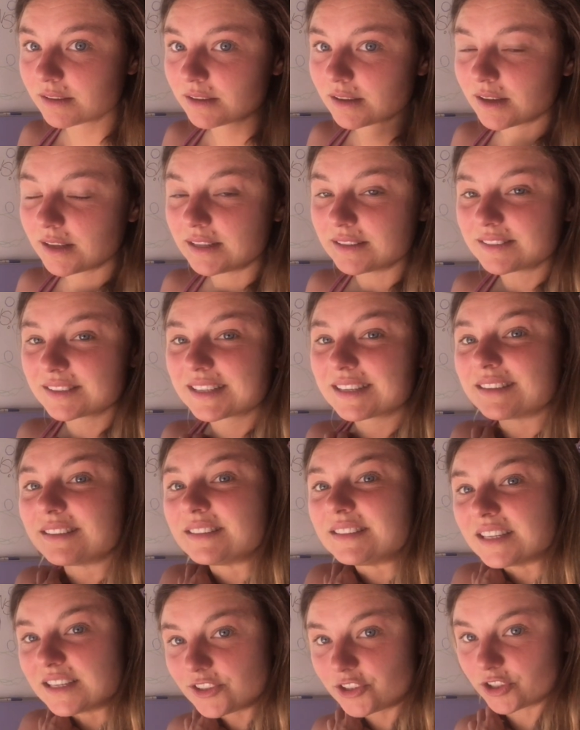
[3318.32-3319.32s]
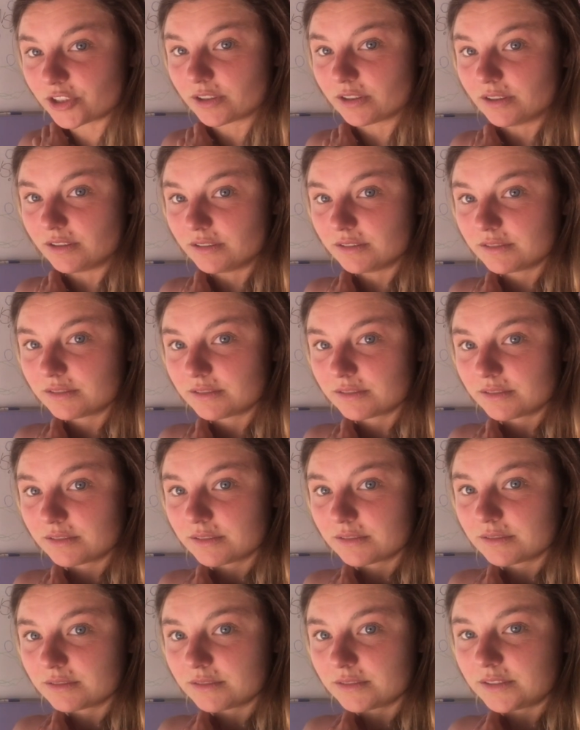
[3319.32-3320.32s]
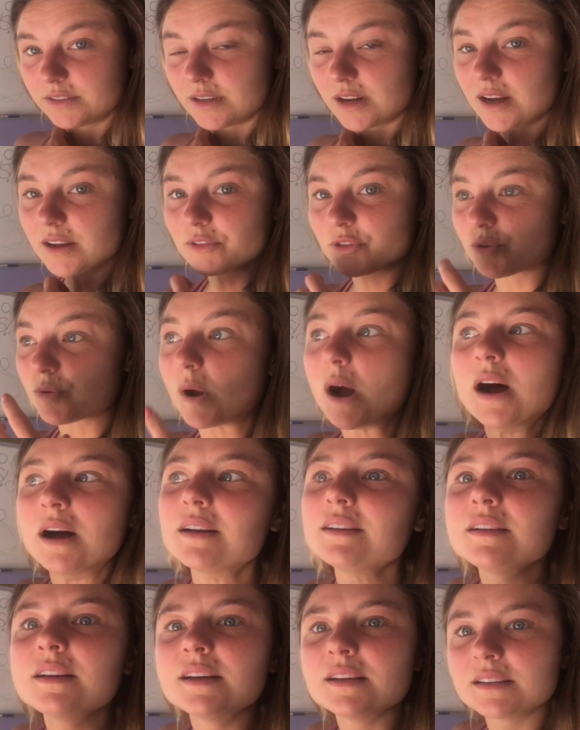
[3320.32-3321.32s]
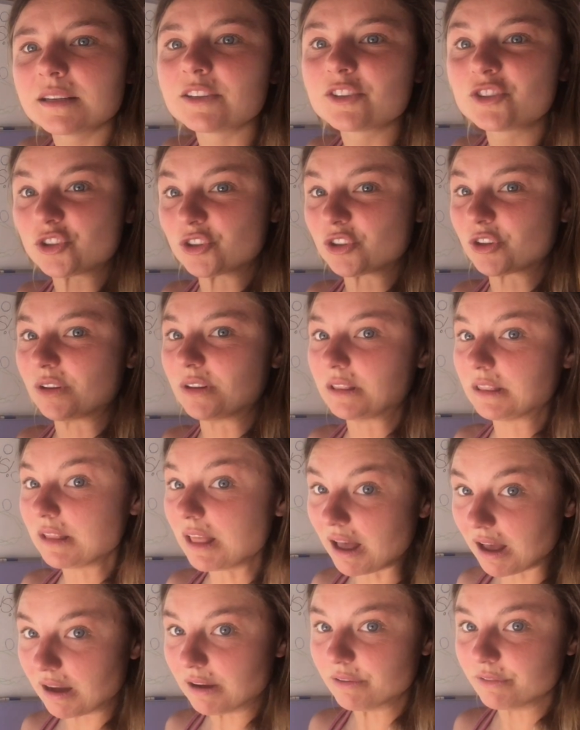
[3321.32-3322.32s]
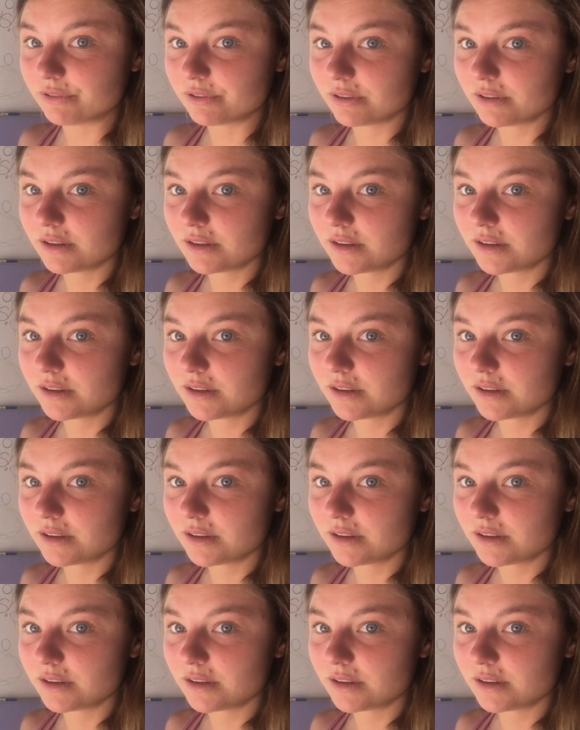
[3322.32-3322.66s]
and it's conditional, it's not through unconditional love,